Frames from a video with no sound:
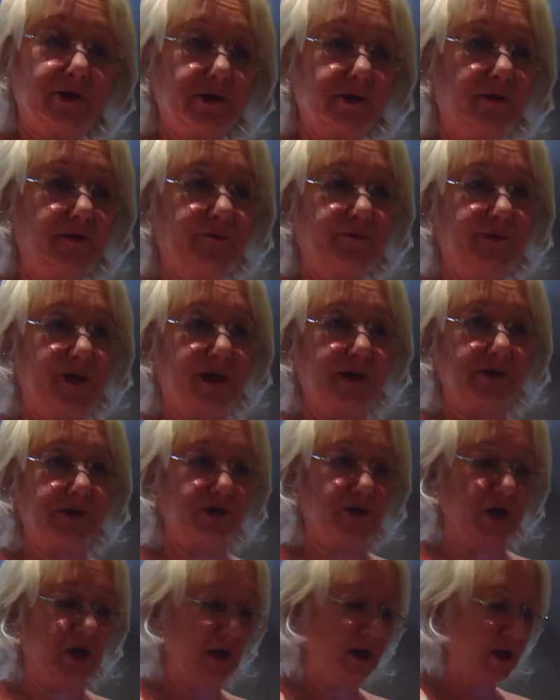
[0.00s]
soft
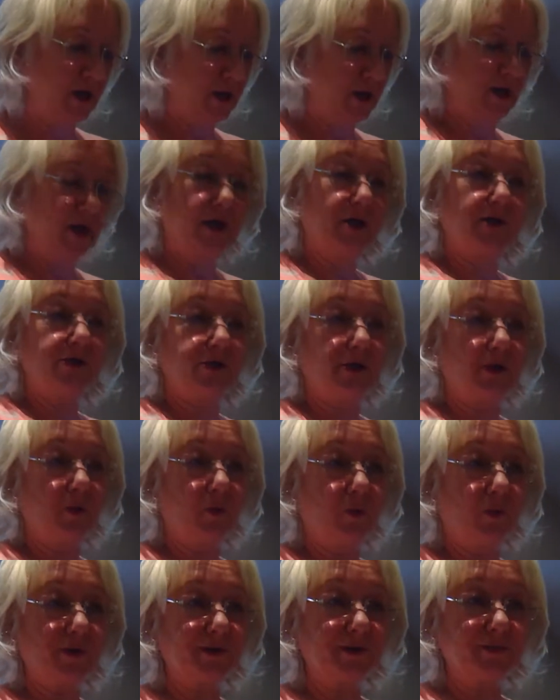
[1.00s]
texture. So
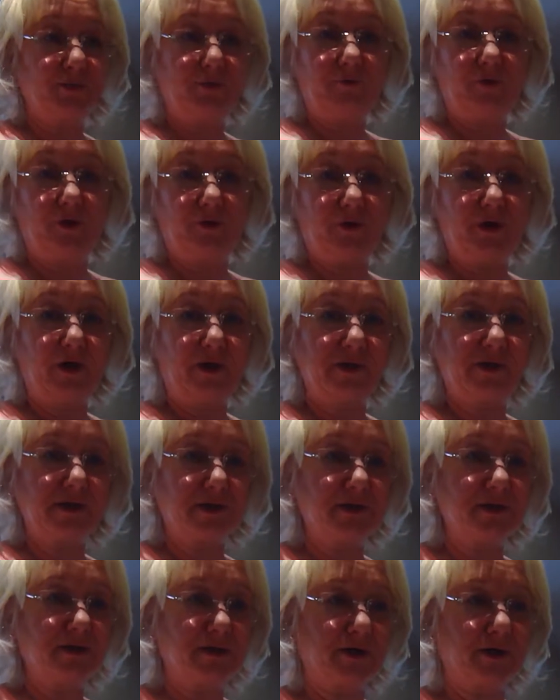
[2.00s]
once we've got those
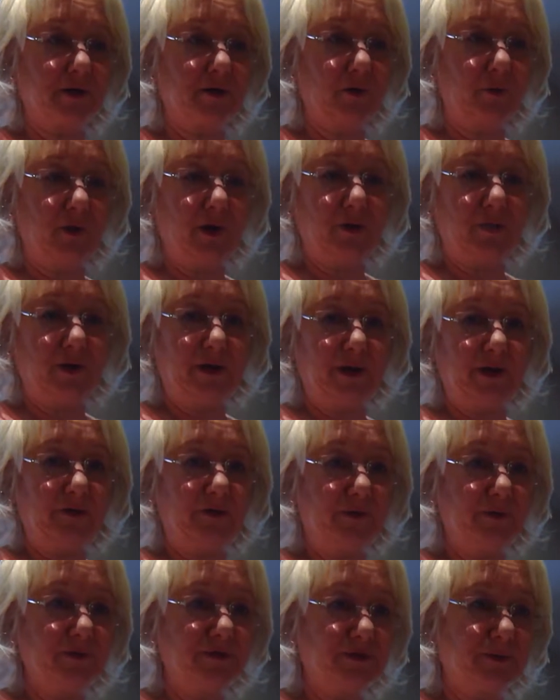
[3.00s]
into where we need
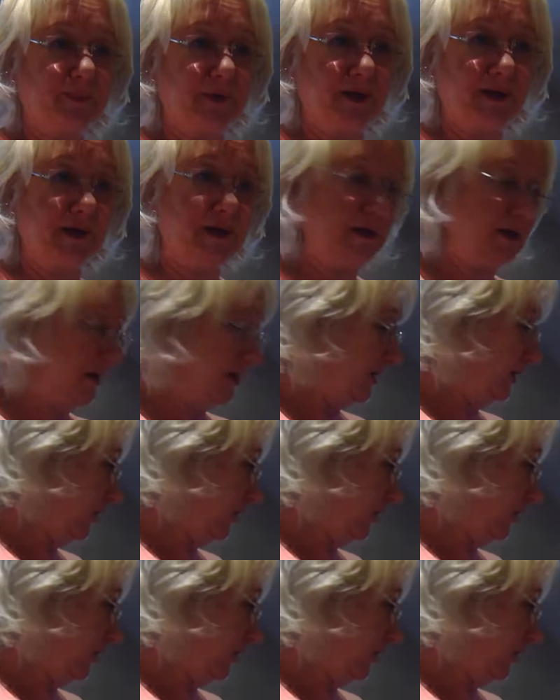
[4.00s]
them to be,